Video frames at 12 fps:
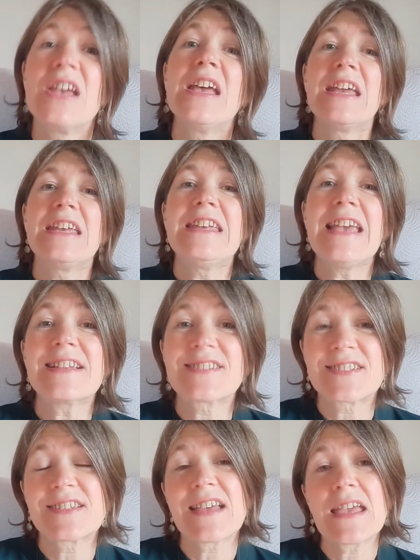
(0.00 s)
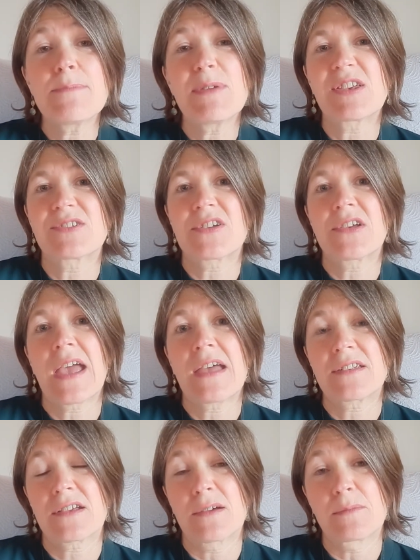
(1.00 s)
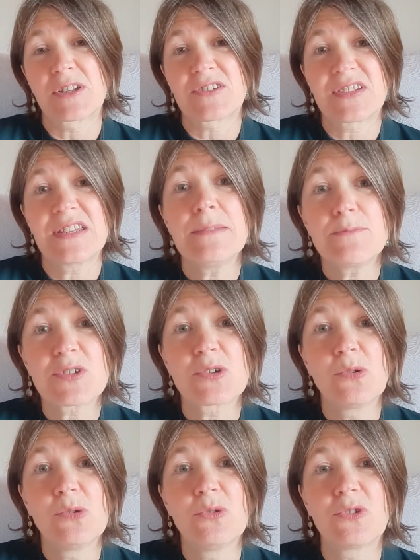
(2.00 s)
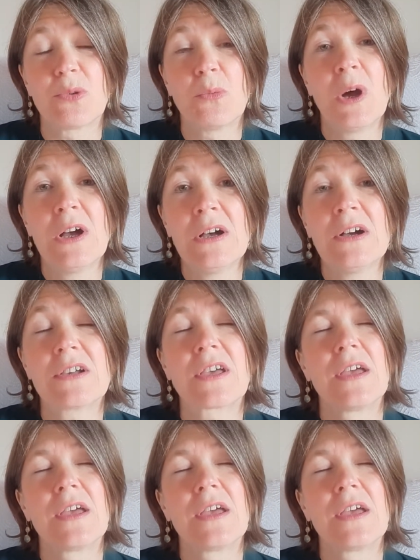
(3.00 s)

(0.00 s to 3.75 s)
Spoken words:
yesterday because I had a couple of Teams calls at work.